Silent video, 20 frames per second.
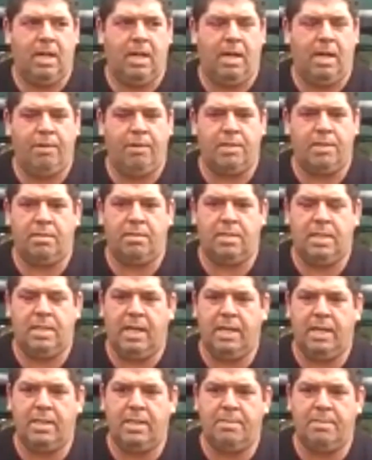Aboriginal
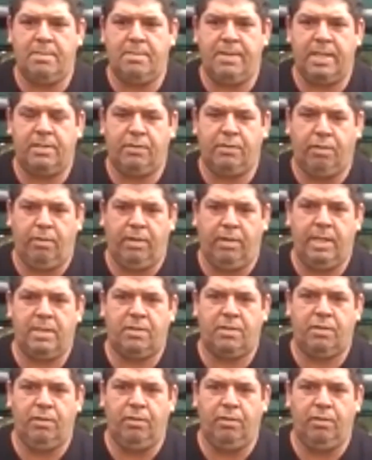studies being taught
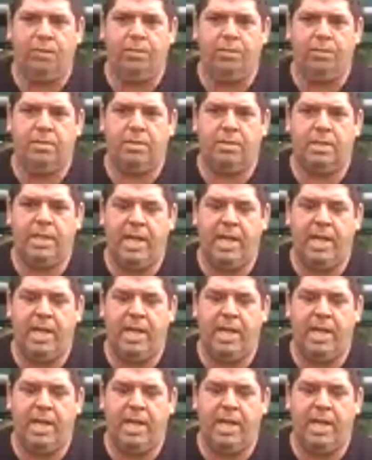in schools,